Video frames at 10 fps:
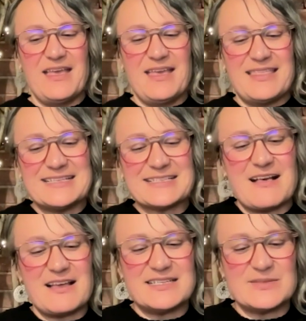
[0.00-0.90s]
these
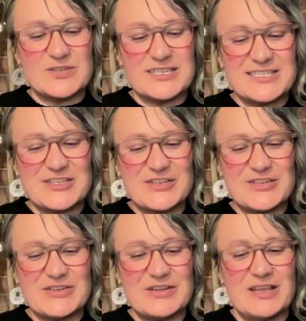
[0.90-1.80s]
clients wanted
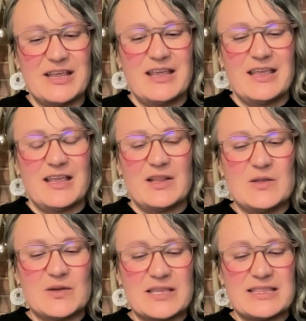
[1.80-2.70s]
to
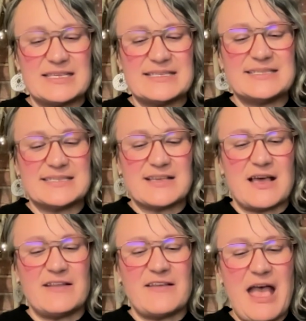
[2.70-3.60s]
look at this
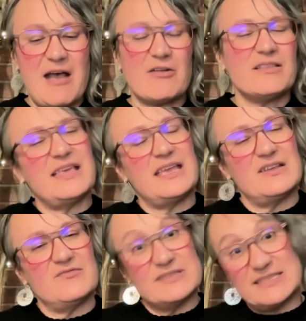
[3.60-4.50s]
site of how could
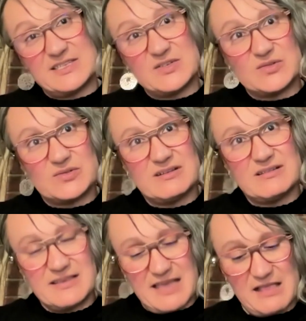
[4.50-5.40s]
they
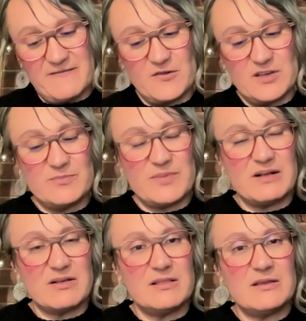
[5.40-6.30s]
restore the Californian
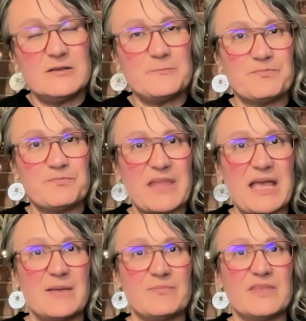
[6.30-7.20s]
bungalow.
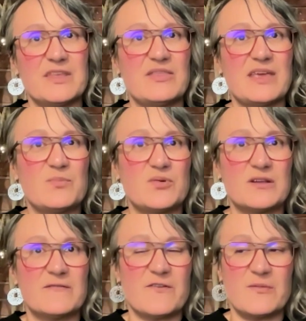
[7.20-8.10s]
They bought
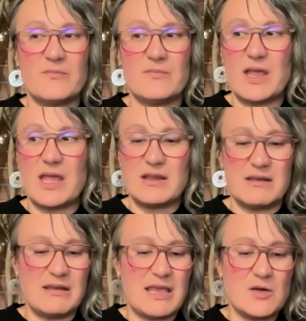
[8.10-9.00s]
it from
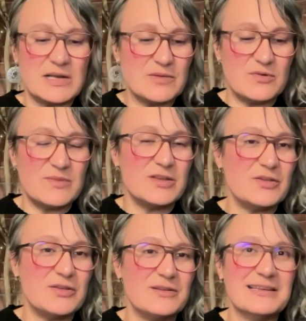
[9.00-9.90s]
an elderly woman
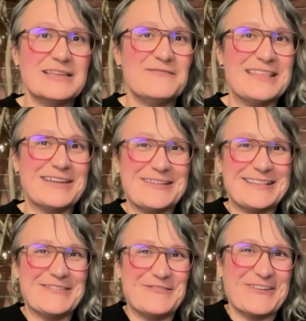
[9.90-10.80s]
who lived there
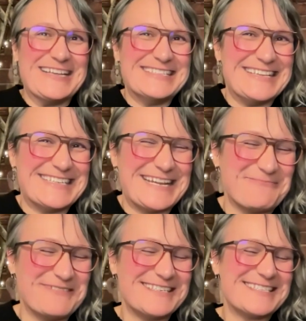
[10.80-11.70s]
in the freezing
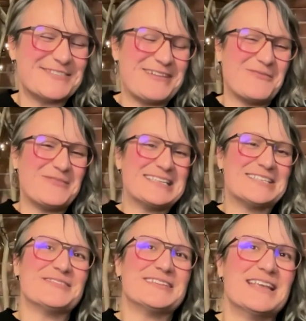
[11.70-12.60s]
temperatures throughout
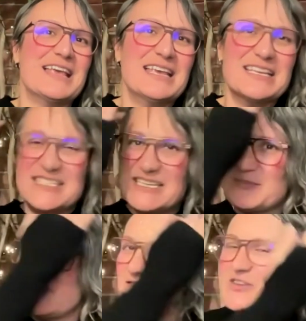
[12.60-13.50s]
winter, and she'd
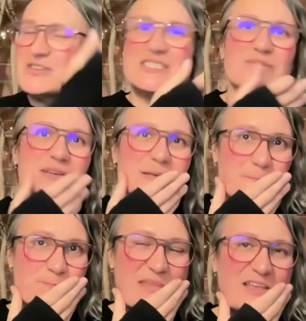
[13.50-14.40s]
moved on to
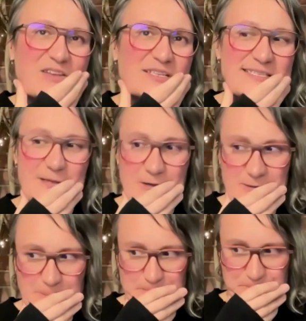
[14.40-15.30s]
a nursing
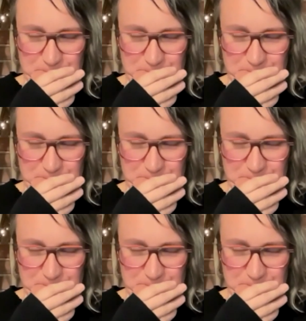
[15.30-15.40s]
home.